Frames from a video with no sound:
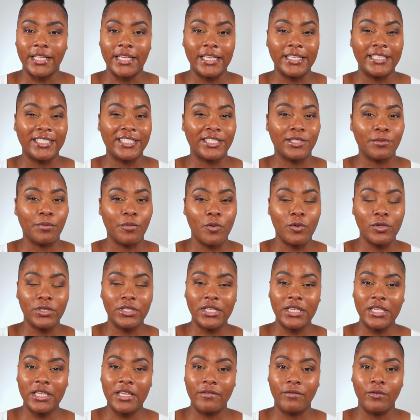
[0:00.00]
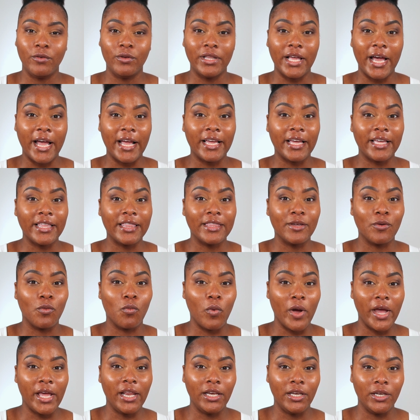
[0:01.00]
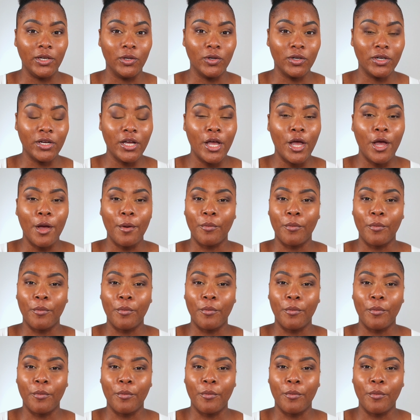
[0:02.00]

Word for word: It's supposed to give you like the wet look,